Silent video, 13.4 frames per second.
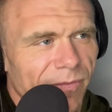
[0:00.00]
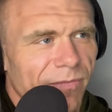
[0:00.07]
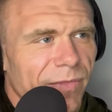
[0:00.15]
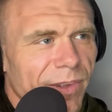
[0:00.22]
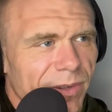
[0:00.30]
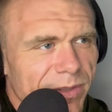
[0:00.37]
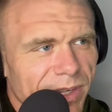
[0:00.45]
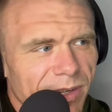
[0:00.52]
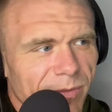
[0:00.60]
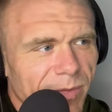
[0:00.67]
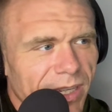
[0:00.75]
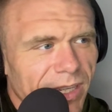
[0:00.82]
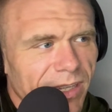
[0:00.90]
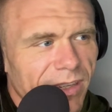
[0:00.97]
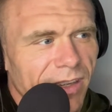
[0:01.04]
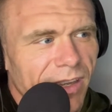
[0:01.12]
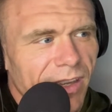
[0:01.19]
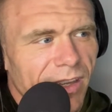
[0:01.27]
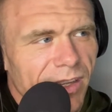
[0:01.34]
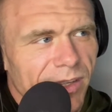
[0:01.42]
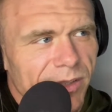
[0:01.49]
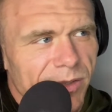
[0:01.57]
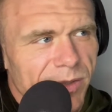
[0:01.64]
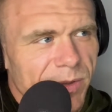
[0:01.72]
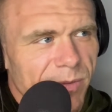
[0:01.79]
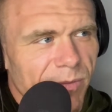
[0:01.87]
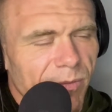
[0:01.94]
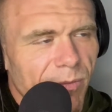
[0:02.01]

There's going to be just